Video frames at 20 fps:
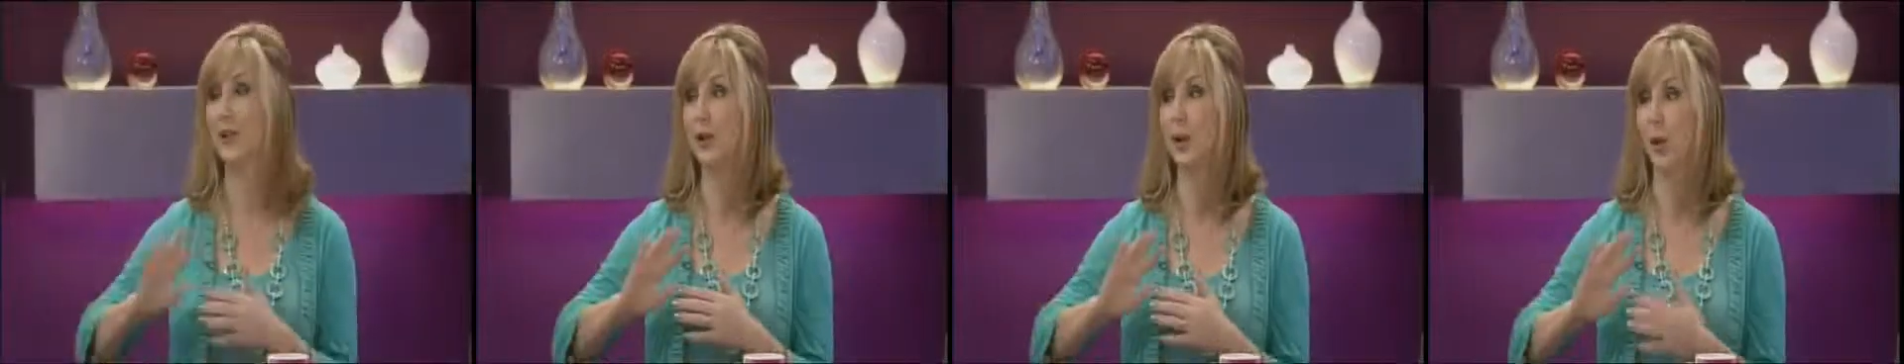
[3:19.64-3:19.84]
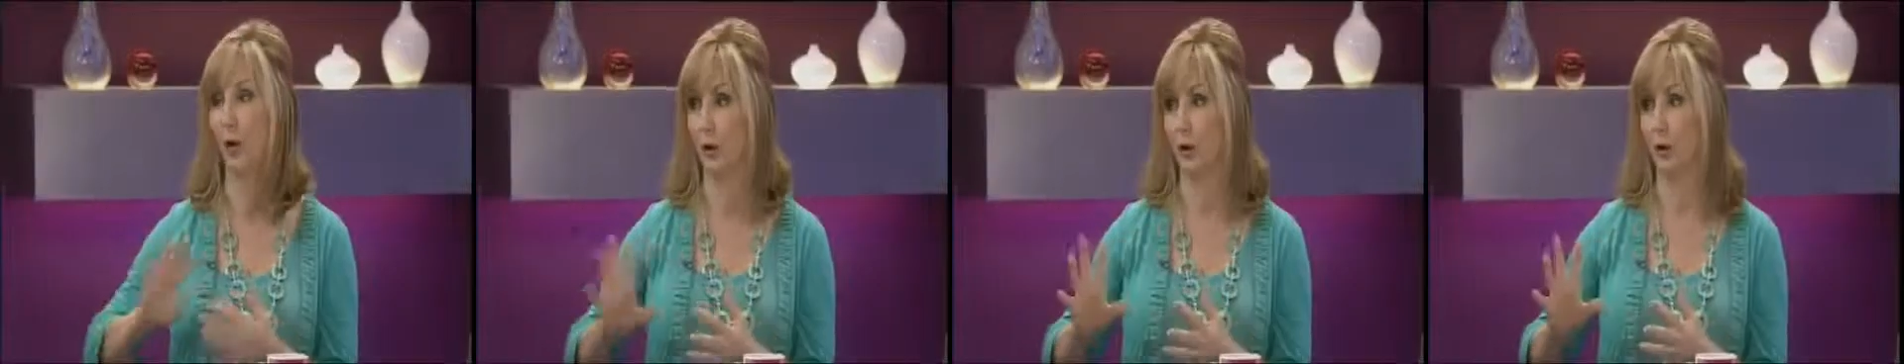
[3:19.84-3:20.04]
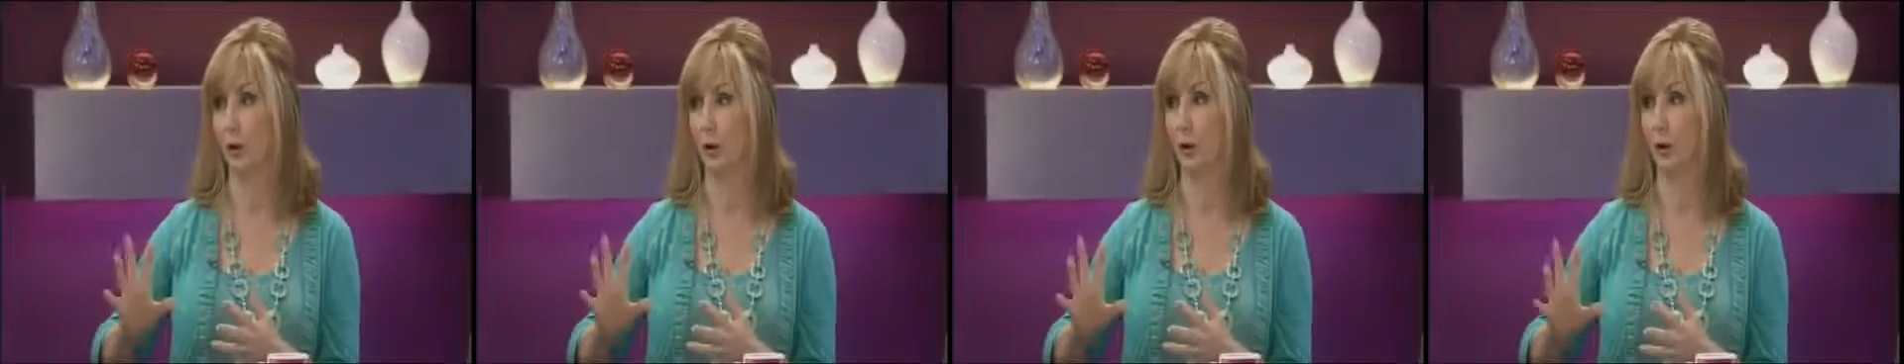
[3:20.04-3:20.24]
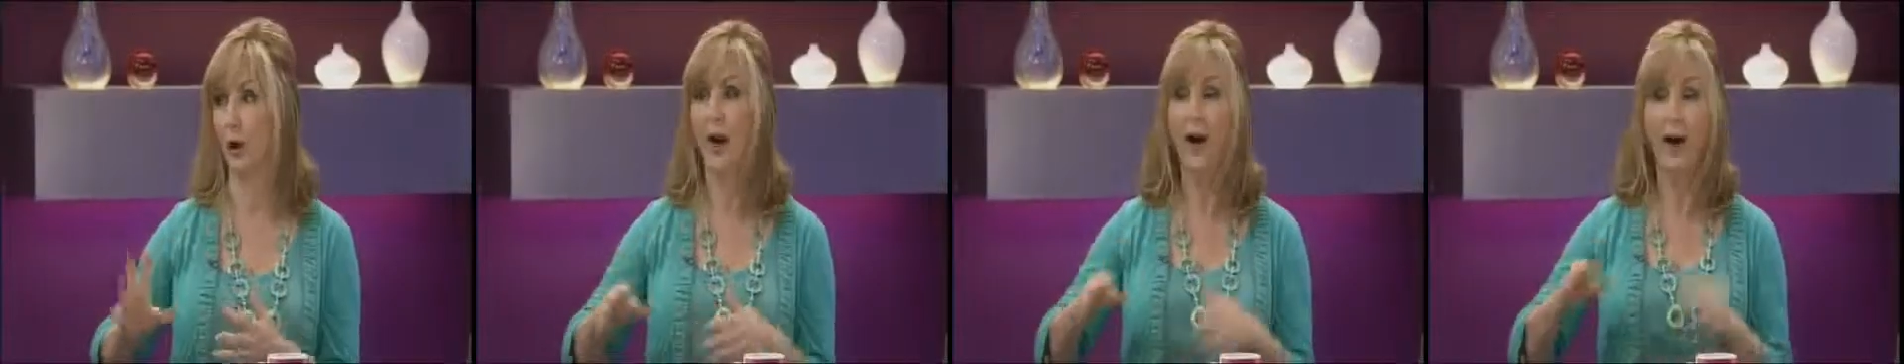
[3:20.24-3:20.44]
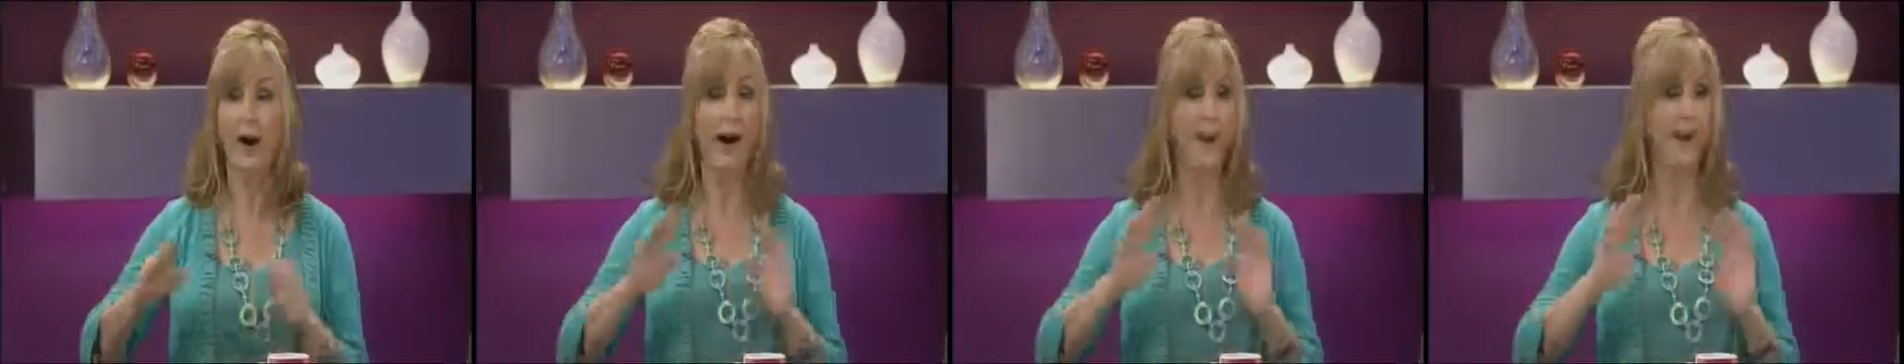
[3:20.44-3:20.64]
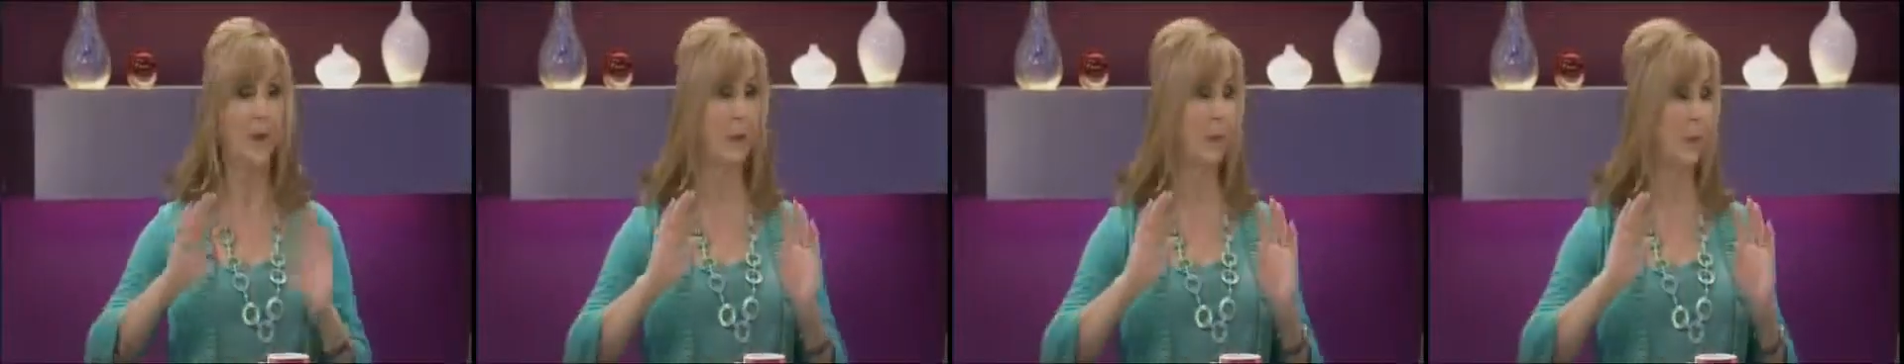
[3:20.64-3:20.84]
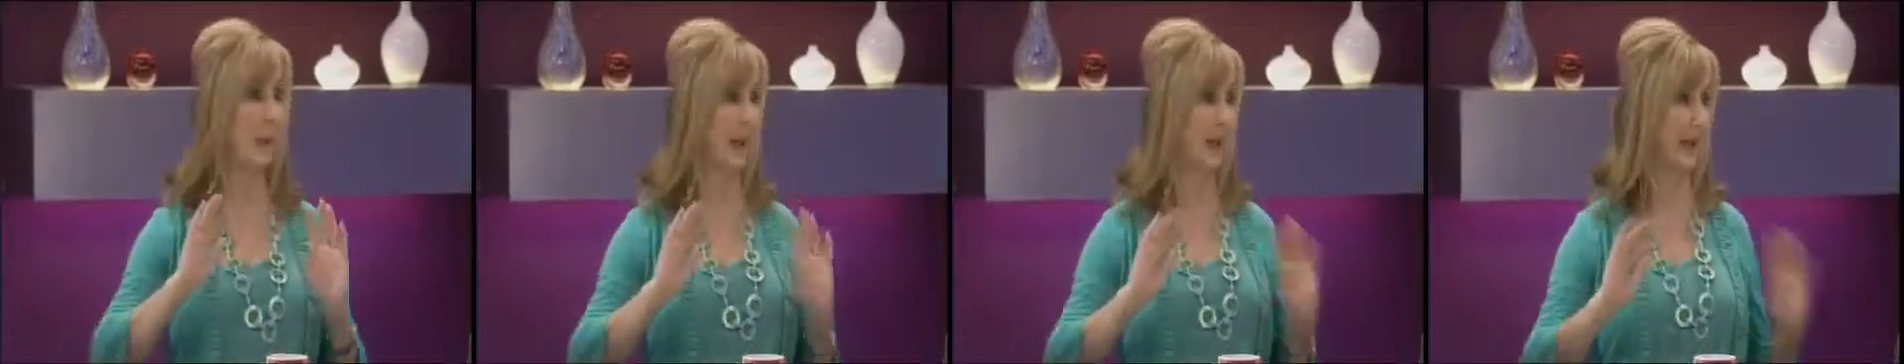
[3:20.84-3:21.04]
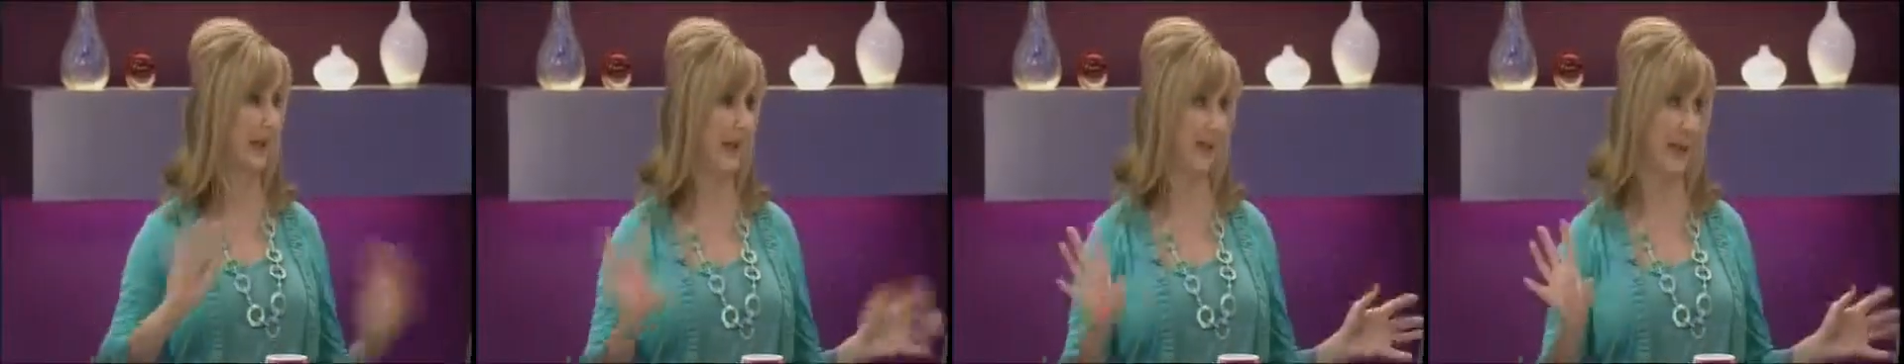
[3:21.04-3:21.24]
is not to look. I'd
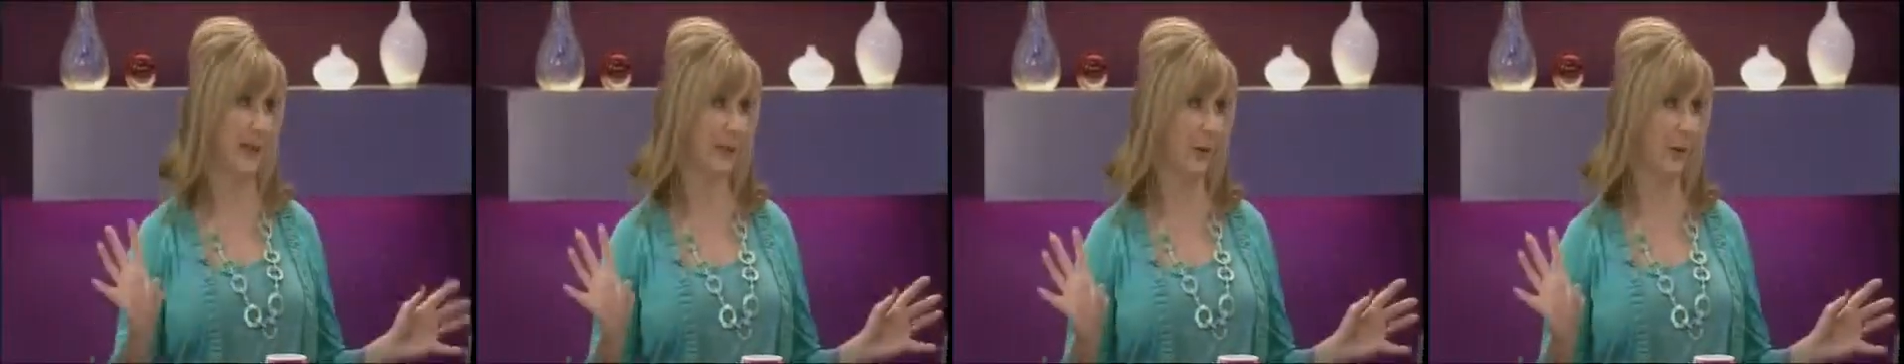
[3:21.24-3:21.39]
completely